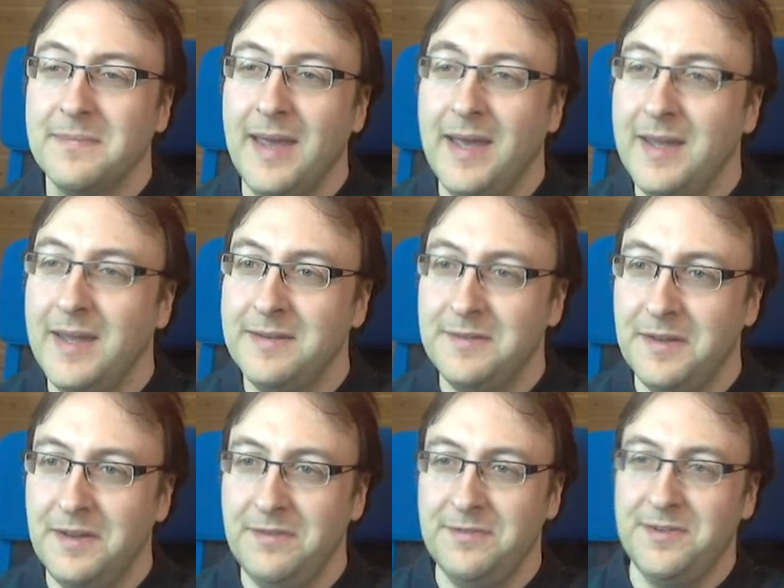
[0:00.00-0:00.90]
And
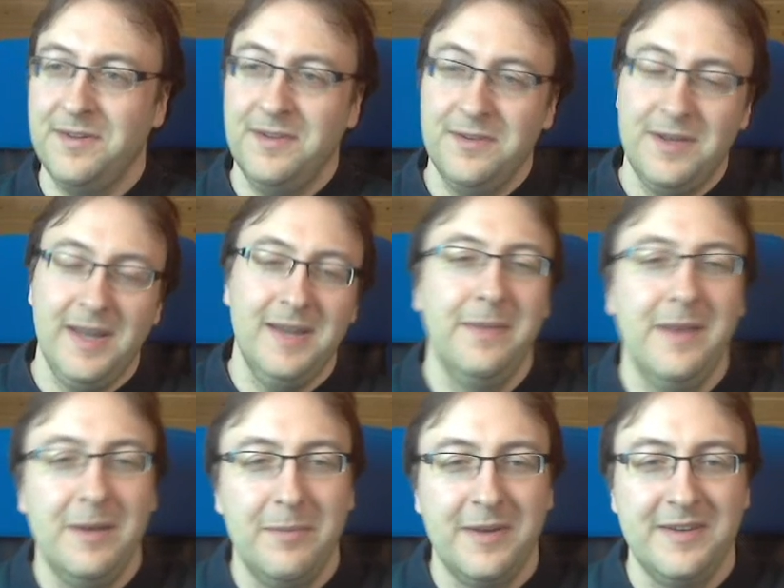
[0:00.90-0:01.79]
I've taken the
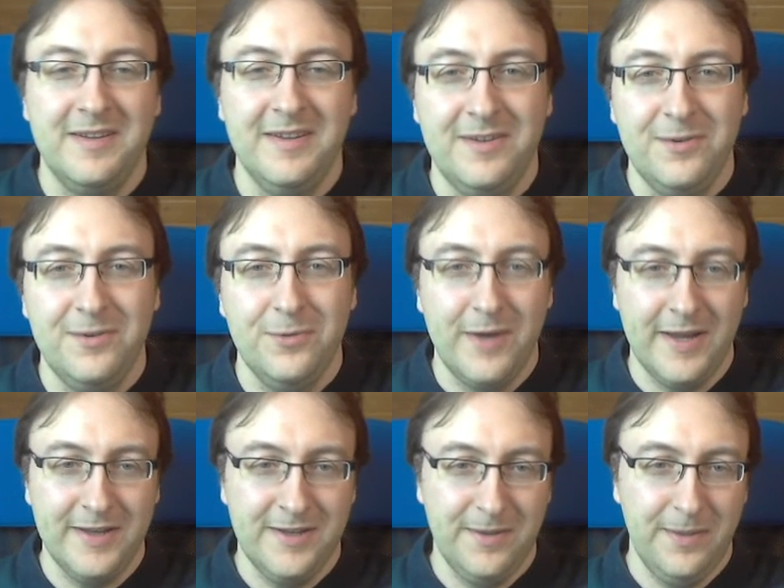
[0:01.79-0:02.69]
liberty to
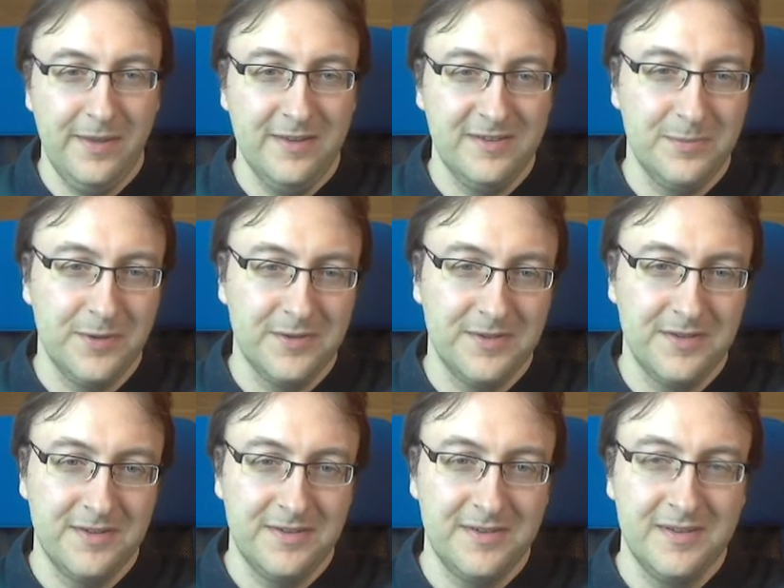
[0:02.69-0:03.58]
add these
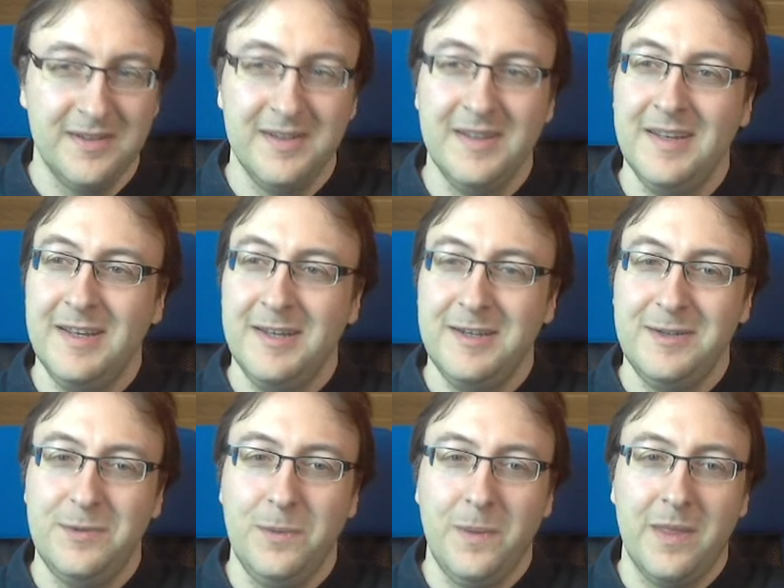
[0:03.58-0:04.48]
bosses
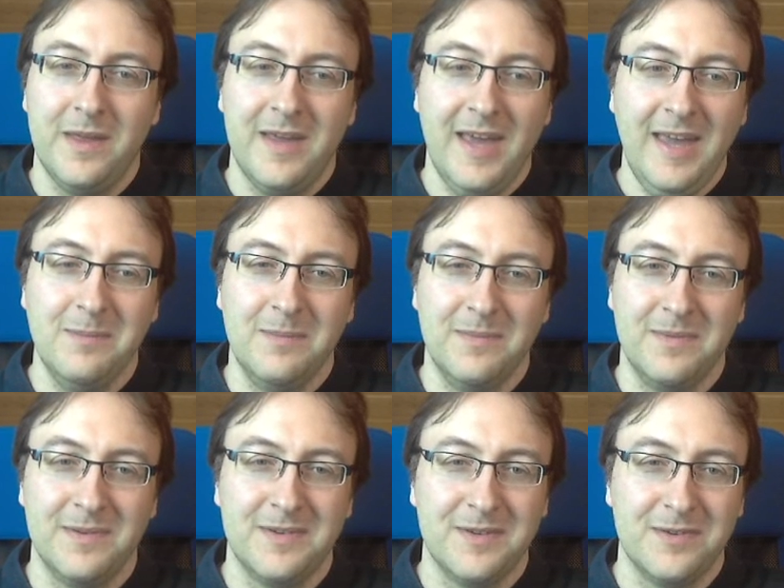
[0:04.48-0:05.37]
to the game.
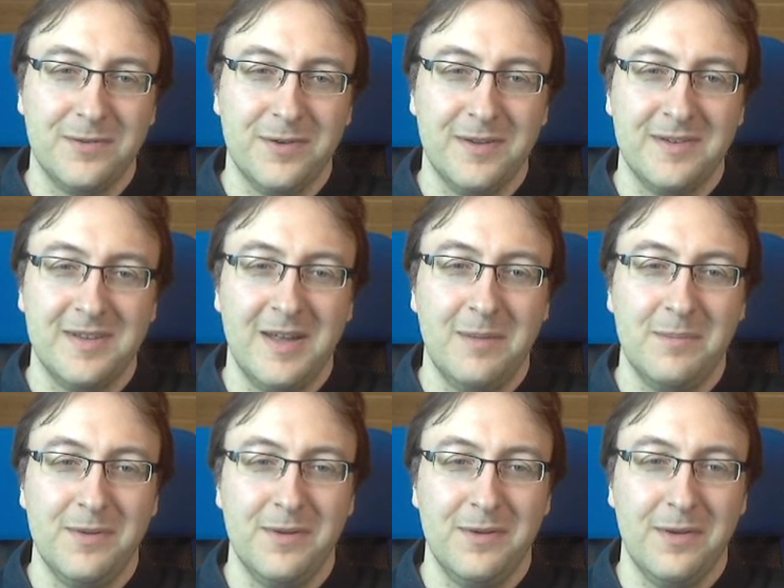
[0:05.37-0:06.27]
So for
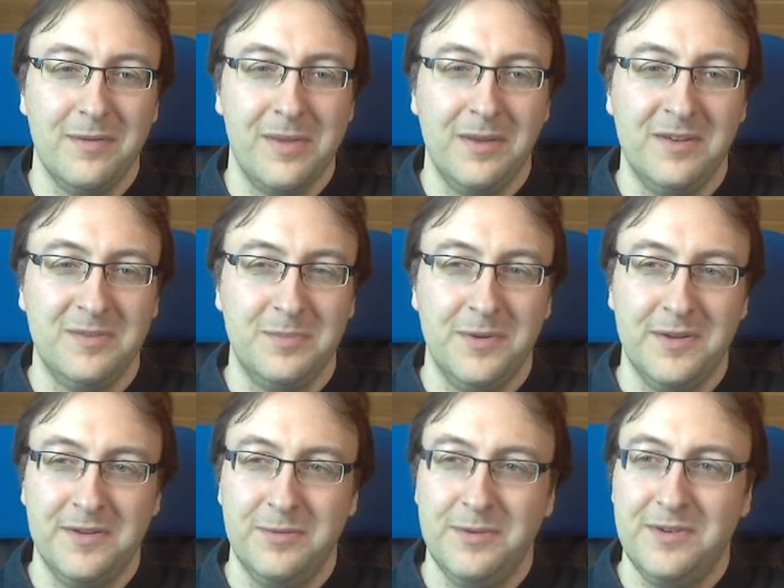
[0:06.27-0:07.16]
example, you have this
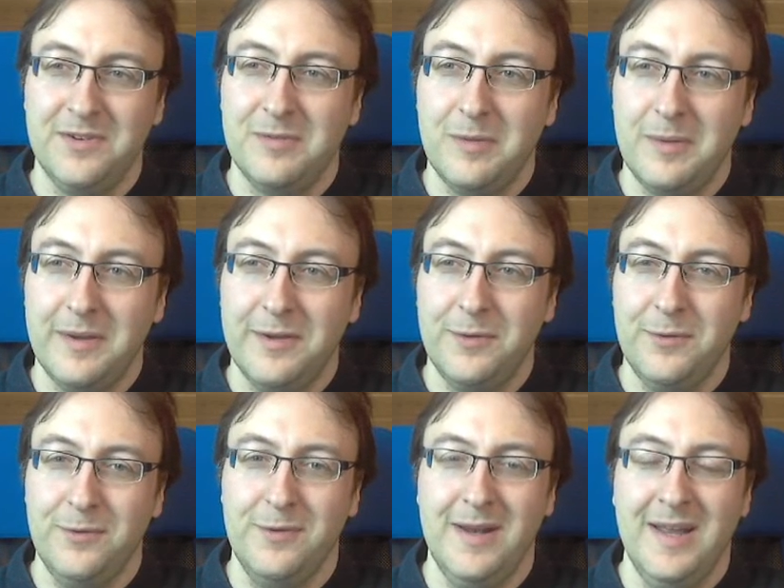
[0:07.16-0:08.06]
boss, which is very
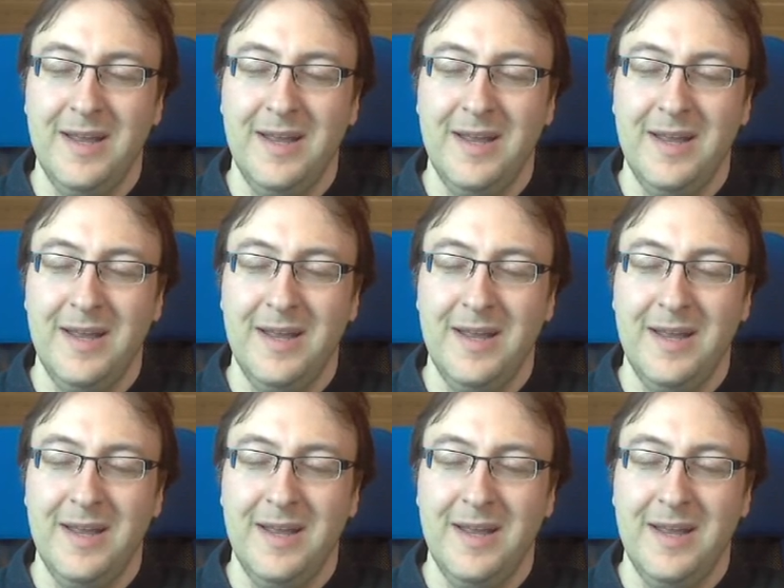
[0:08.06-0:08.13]
cool,